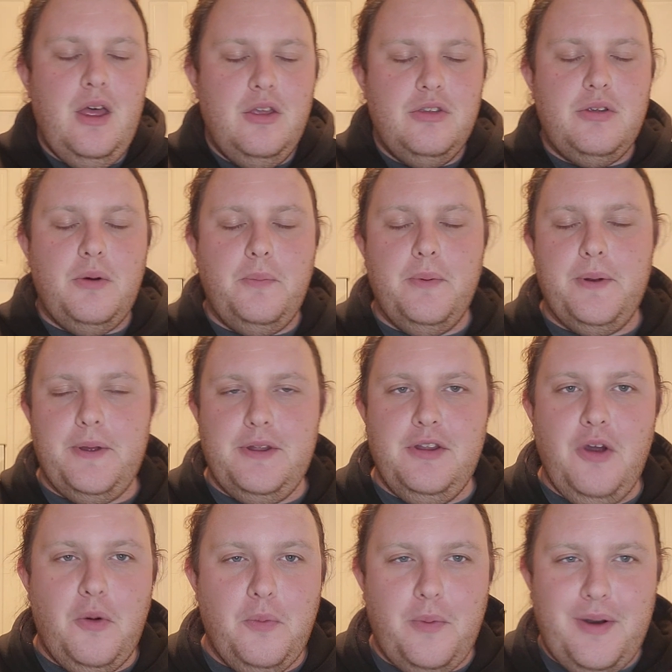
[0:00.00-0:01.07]
So,
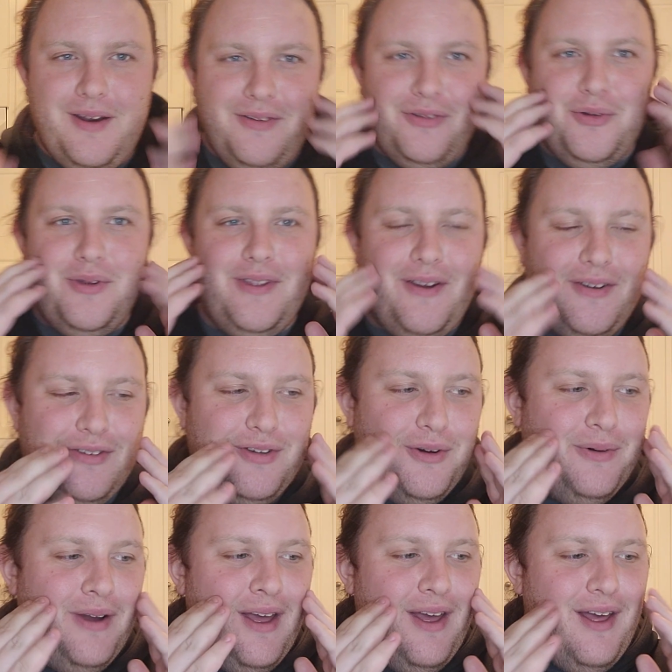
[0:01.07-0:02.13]
no, what I was doing there,
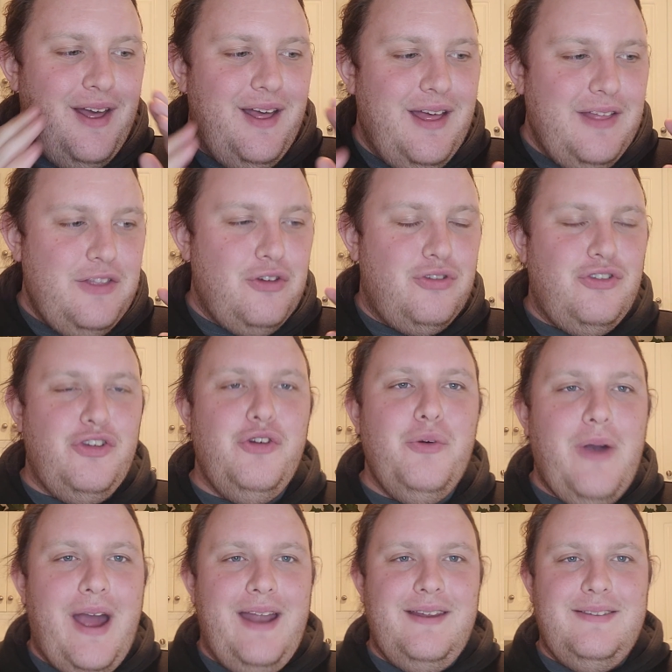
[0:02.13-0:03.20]
so there's two
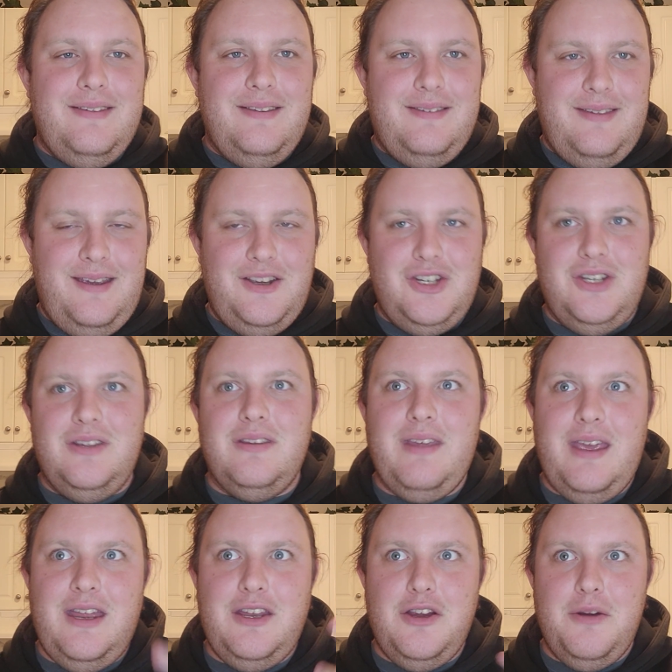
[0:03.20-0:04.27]
kind of sensations
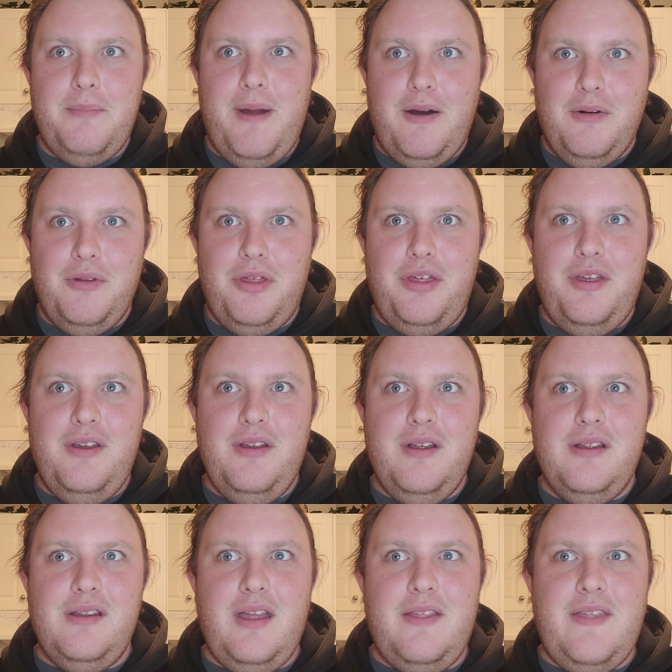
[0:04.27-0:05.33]
in your mouth
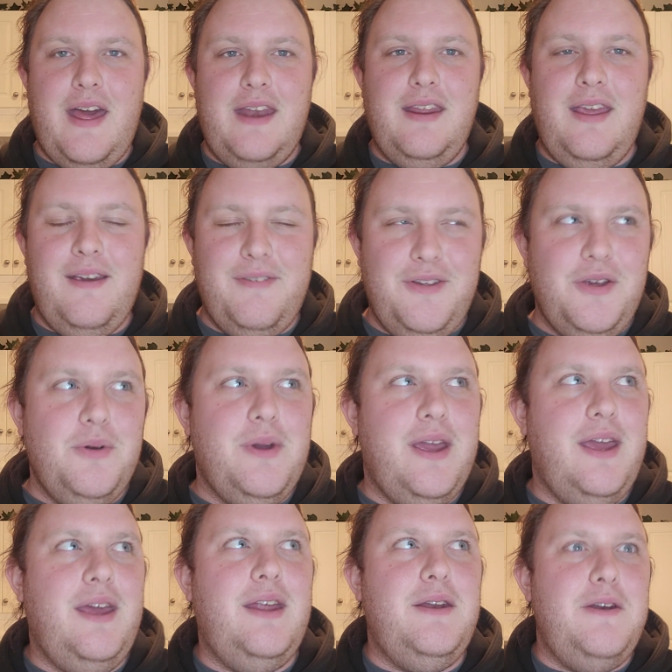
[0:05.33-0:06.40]
that if you
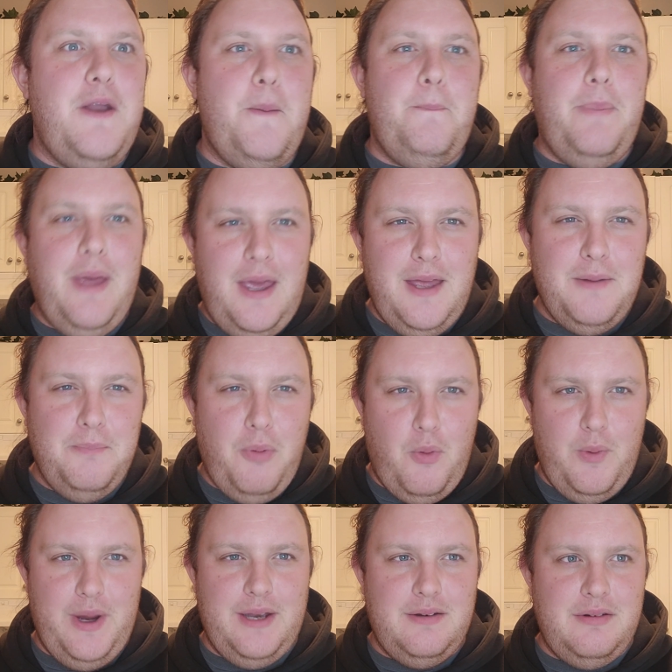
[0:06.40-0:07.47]
can
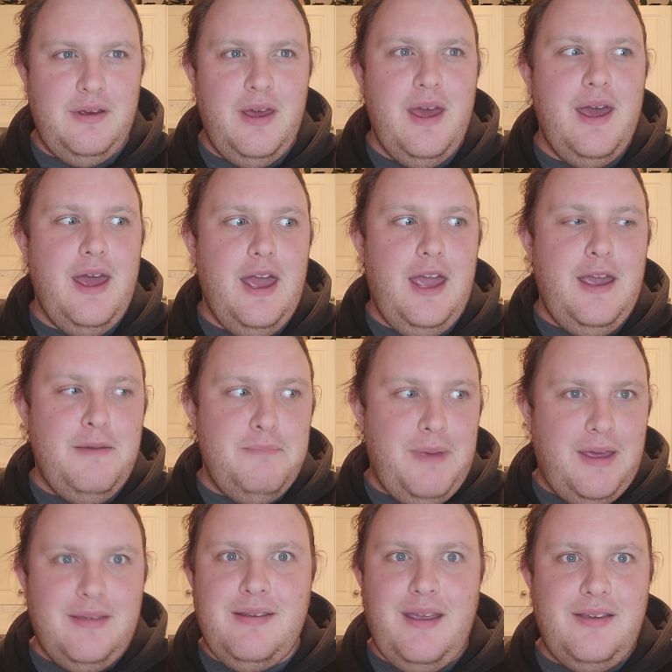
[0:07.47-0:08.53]
pinpoint, it
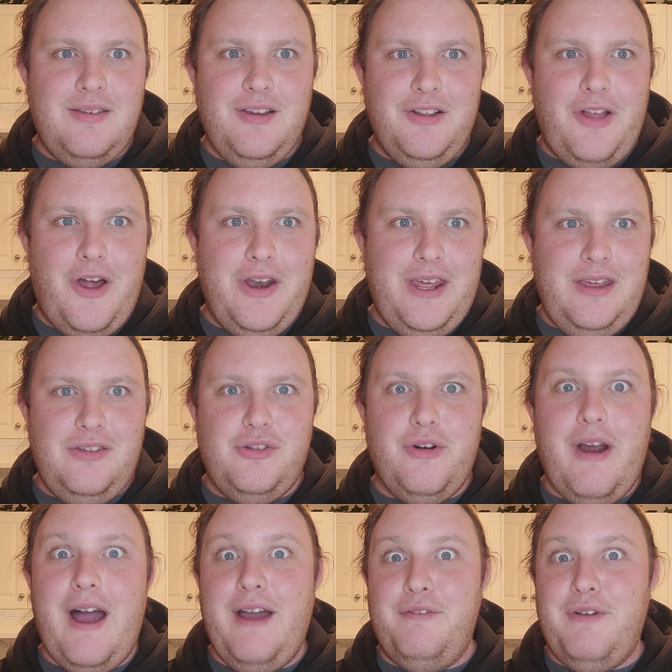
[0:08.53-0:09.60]
makes tasting a lot easier,
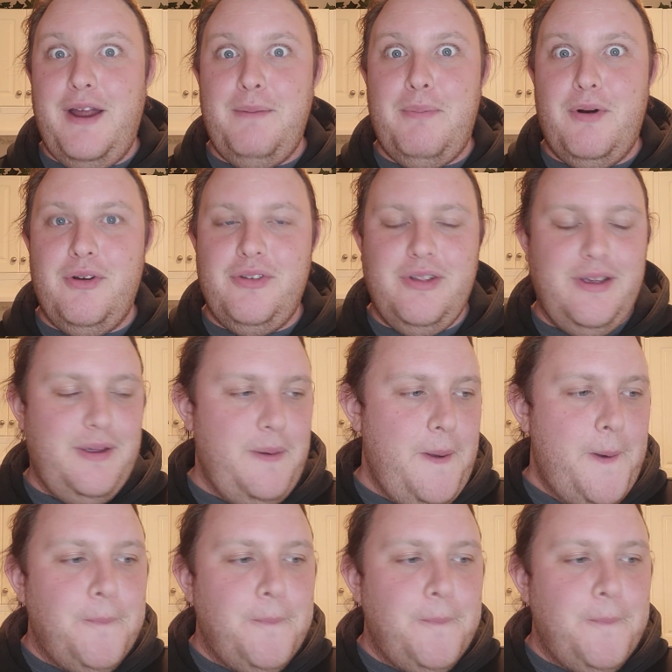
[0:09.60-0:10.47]
I find personally.